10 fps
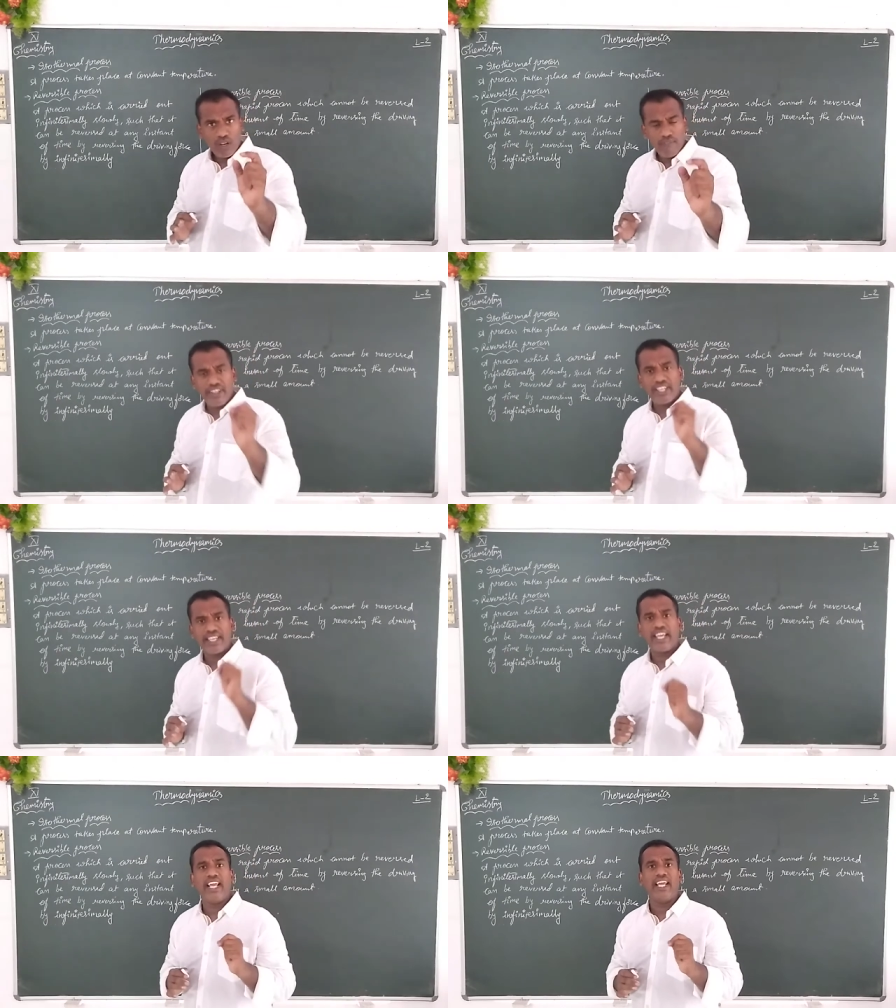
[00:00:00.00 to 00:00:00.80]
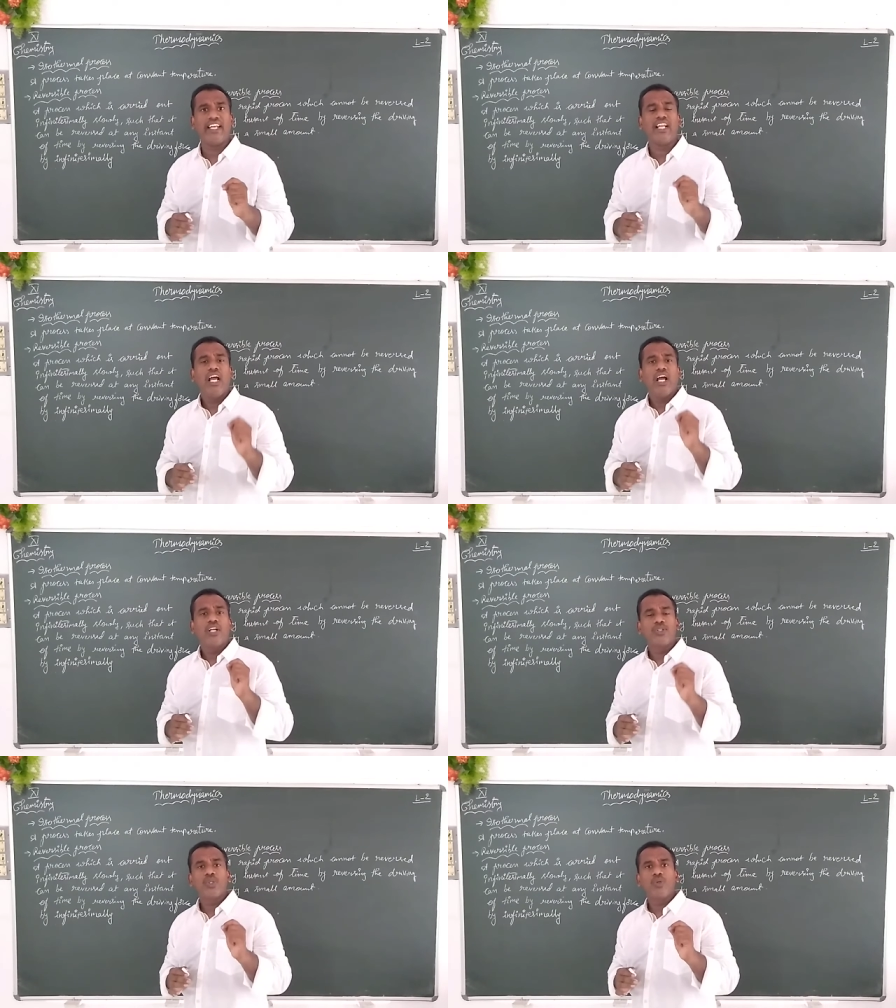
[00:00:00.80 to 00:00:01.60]
we can
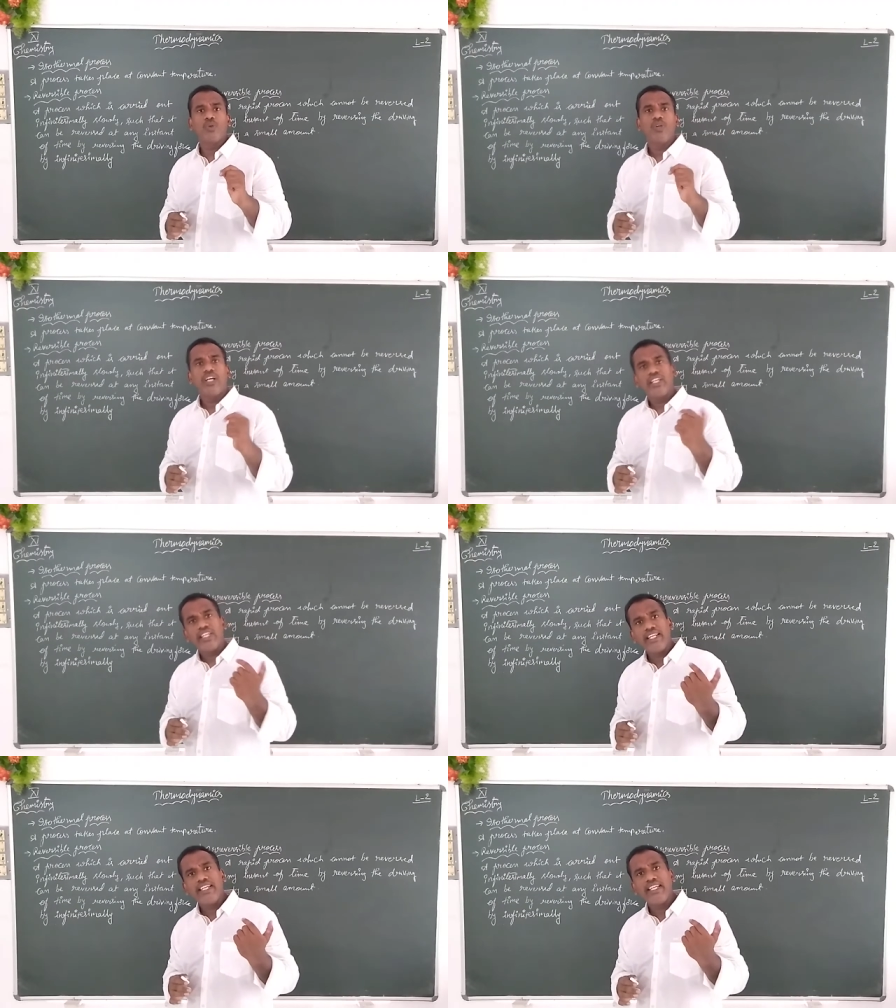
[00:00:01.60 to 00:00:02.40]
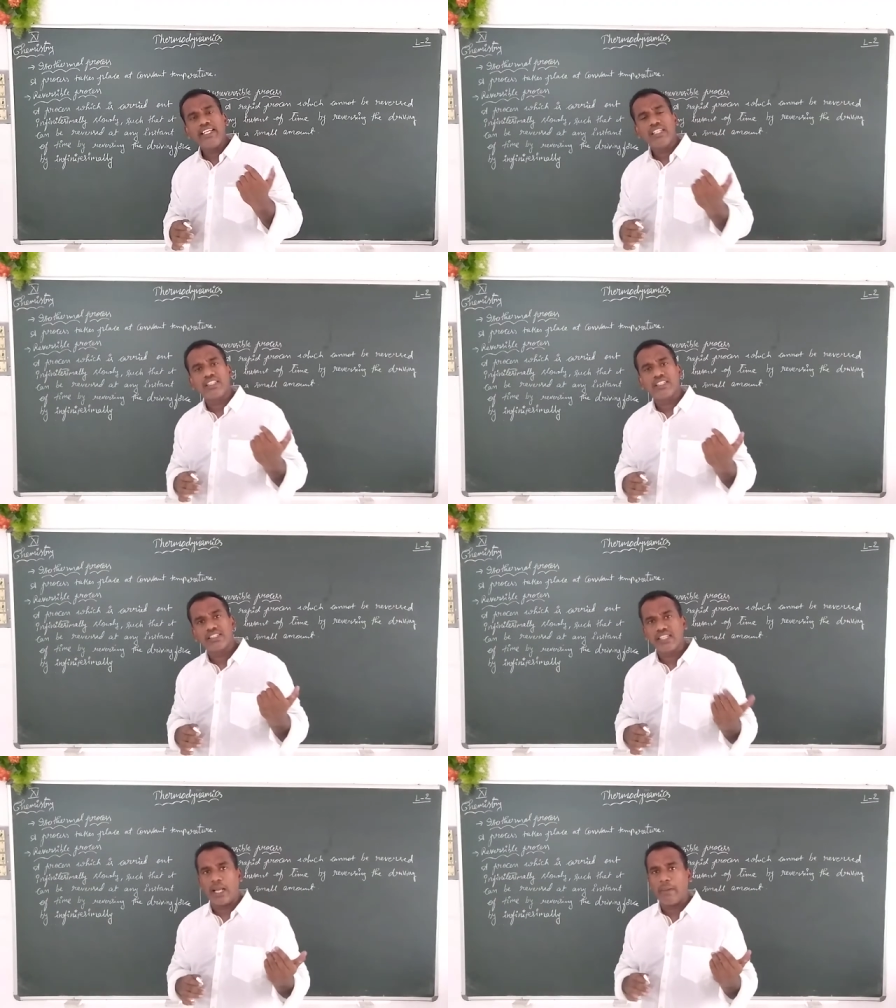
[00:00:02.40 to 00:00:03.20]
do any
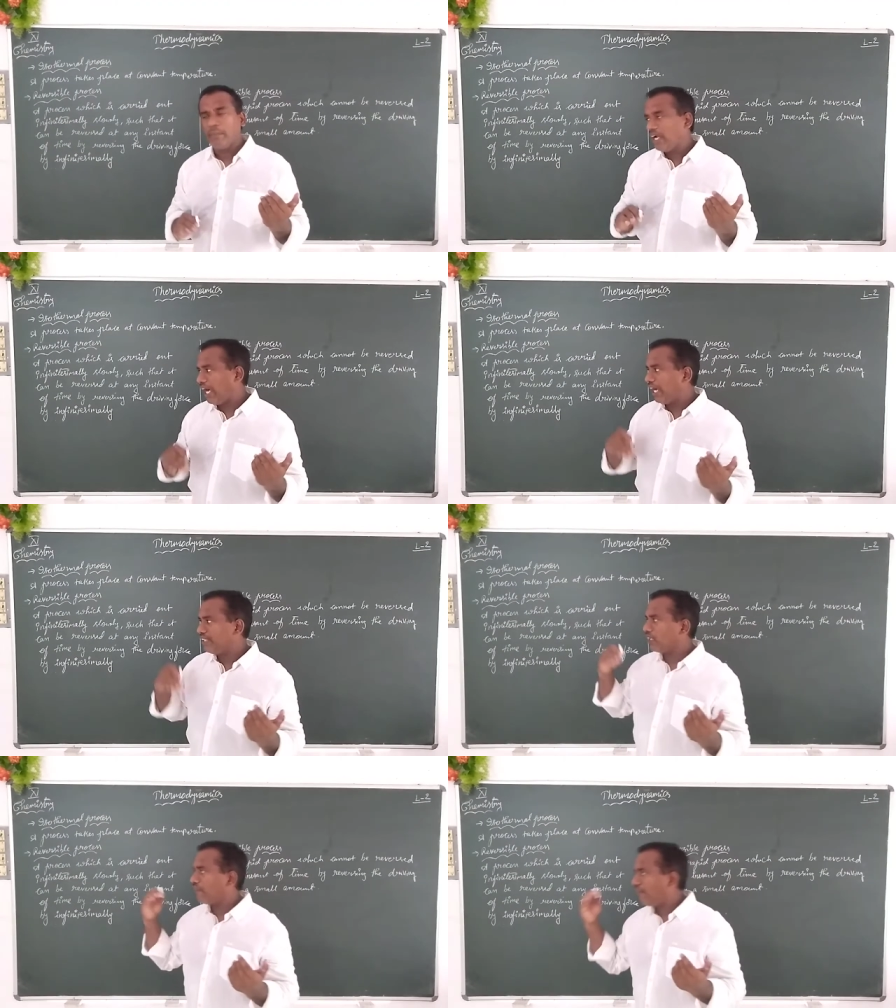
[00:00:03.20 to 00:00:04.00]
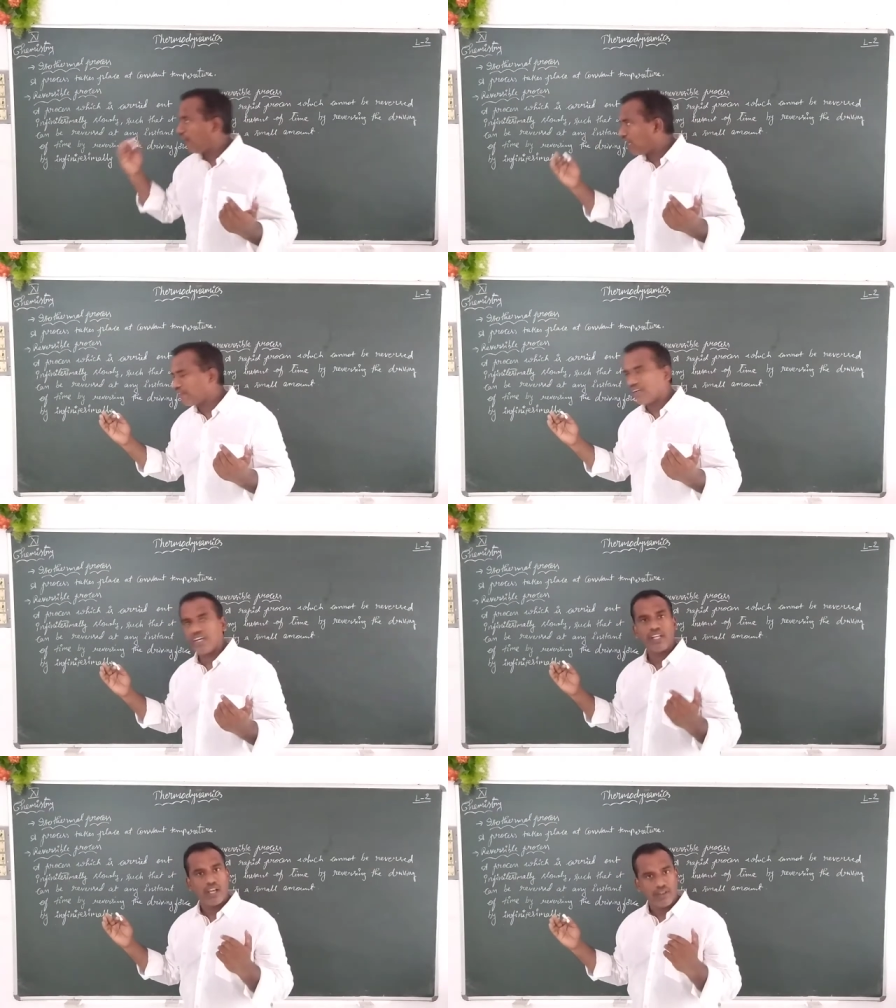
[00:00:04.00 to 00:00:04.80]
step either
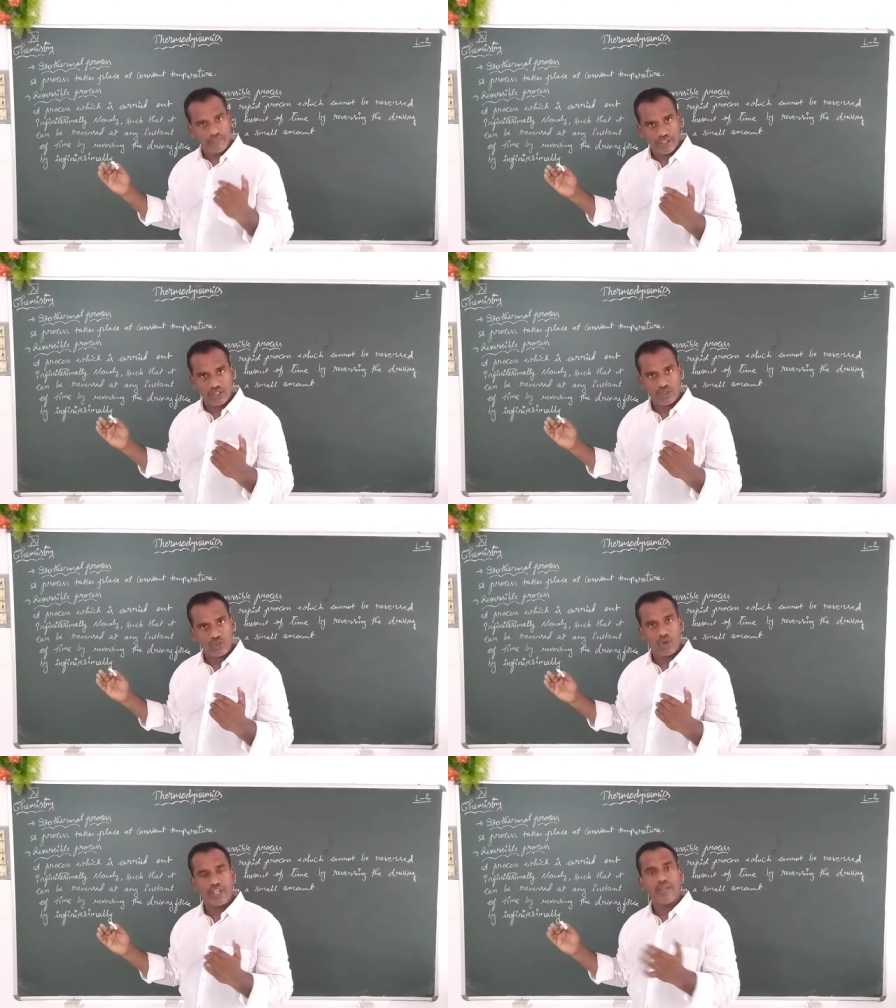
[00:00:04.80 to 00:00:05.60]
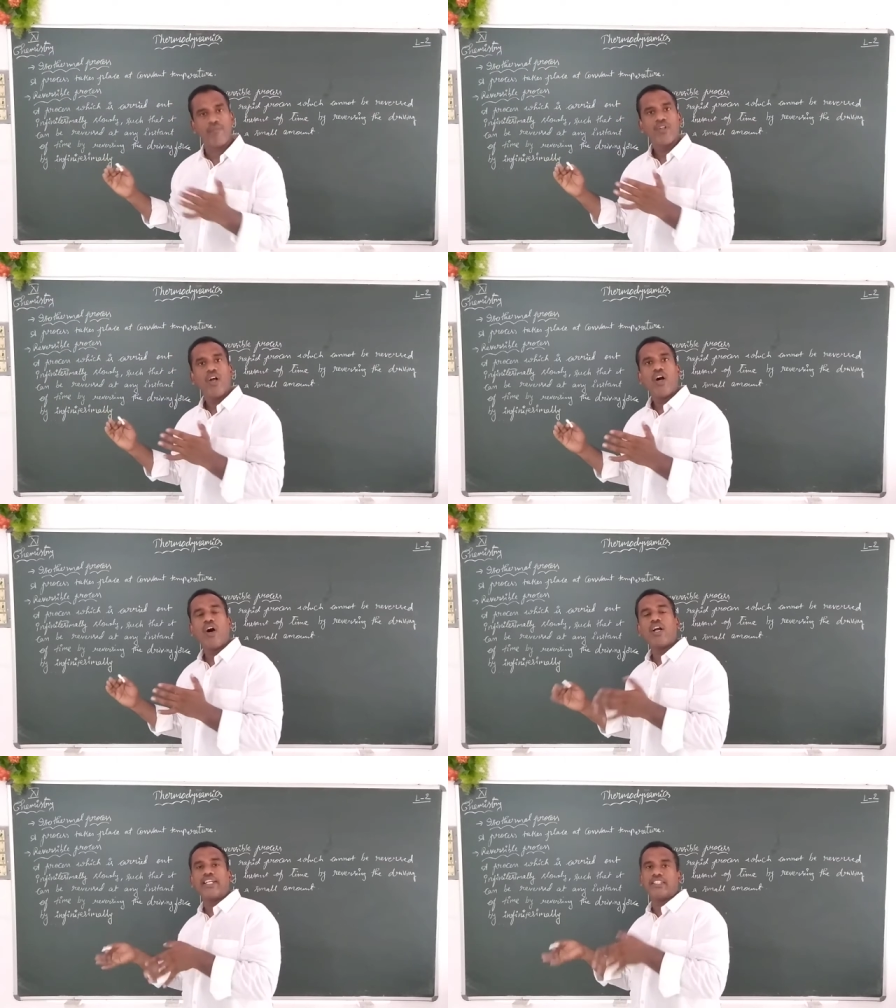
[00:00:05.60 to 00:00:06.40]
forward very slowly
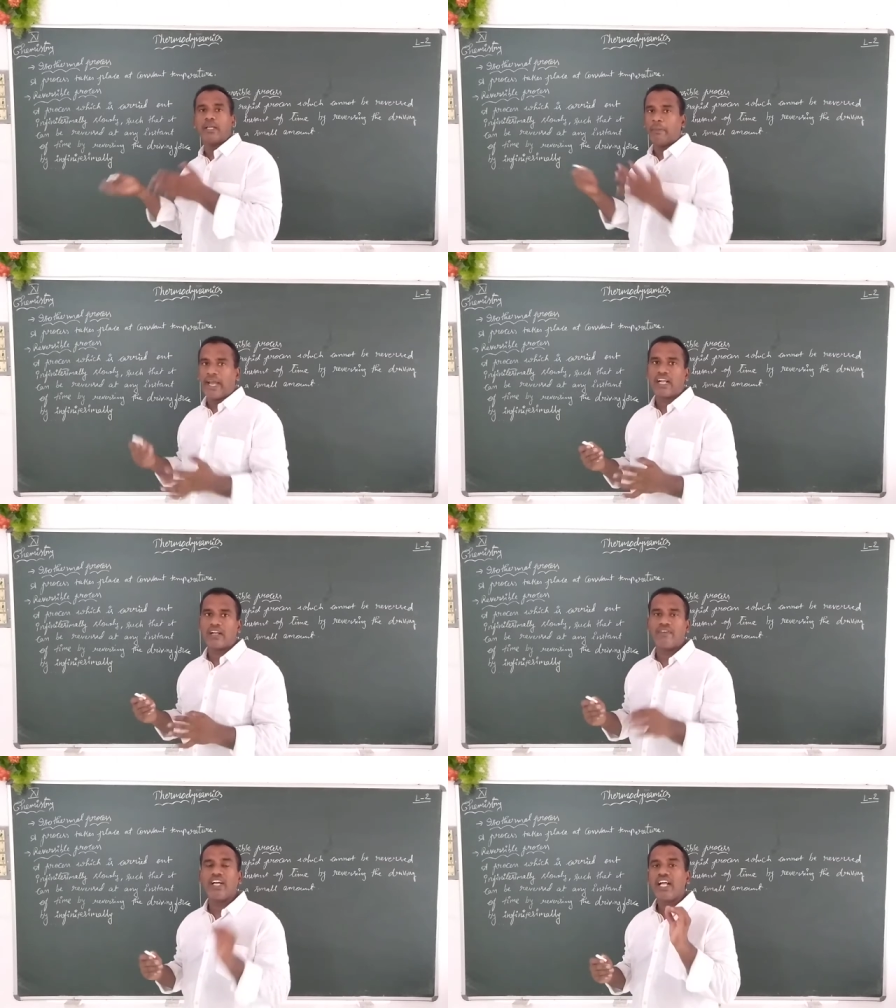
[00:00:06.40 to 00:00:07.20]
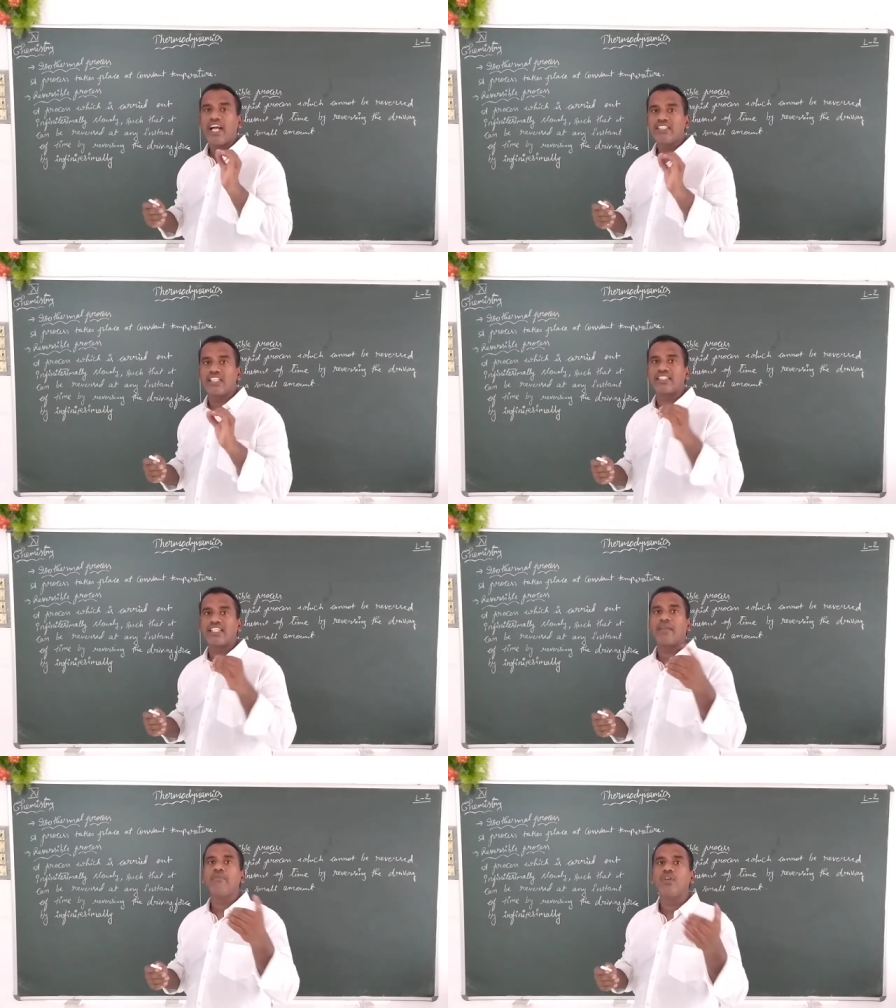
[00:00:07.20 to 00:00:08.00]
or either backward the
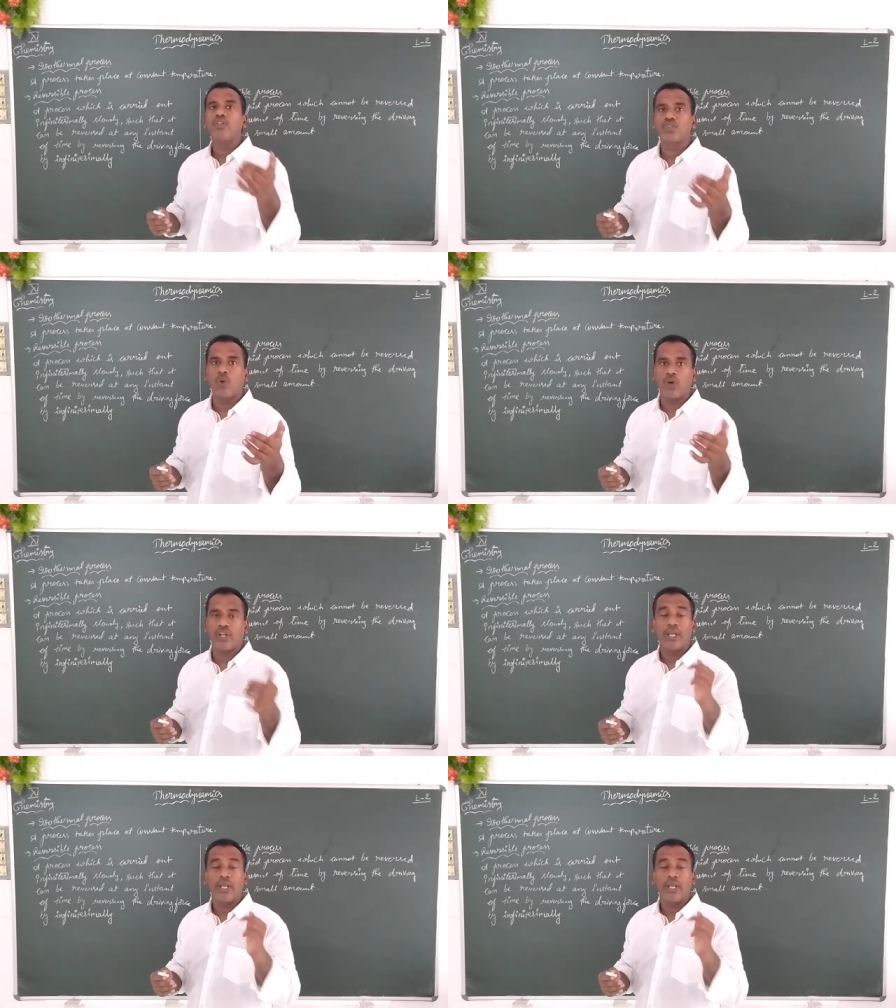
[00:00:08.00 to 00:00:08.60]
same slowly.